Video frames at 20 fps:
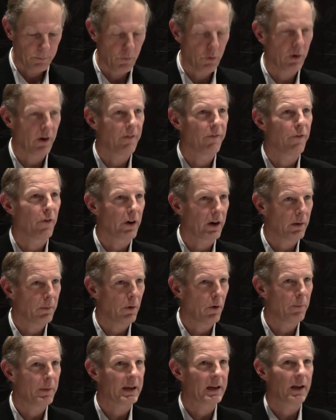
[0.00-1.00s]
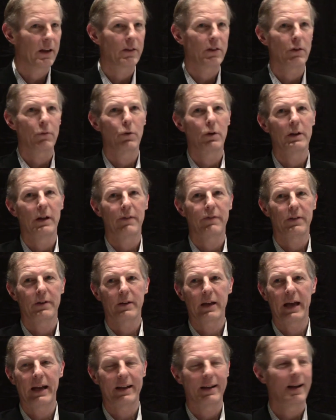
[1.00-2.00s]
more affordable because you won't have
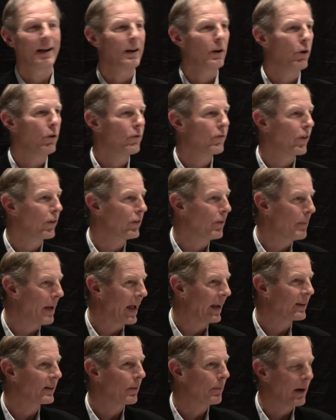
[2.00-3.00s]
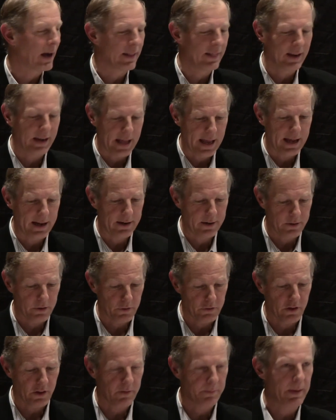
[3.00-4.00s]
to get a loan from the bank to buy the land.
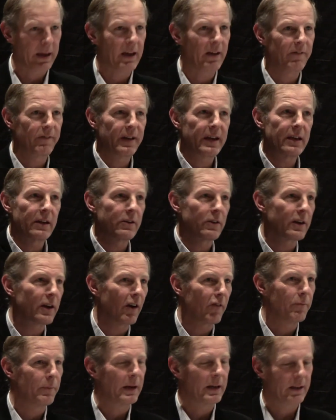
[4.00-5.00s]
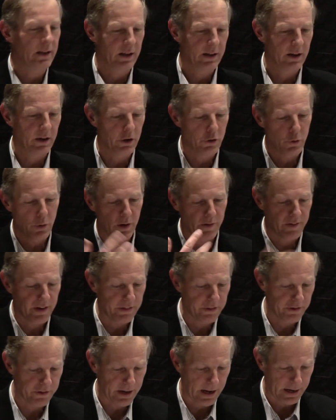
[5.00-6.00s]
You'll just pay a fee to government in lieu of
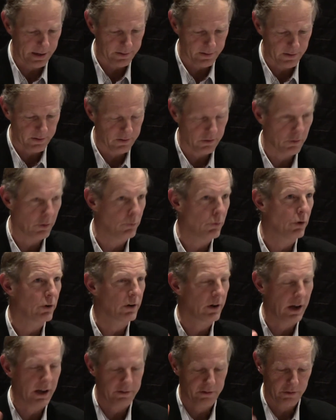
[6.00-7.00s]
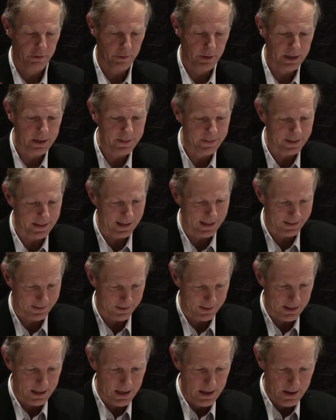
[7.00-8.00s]
other taxes, so it won't cost you anything,
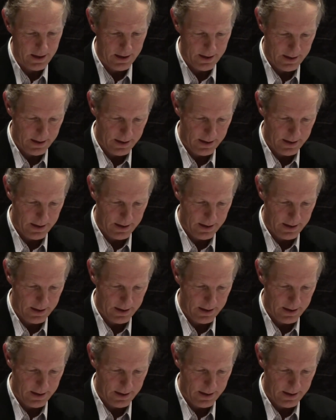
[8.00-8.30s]
actually,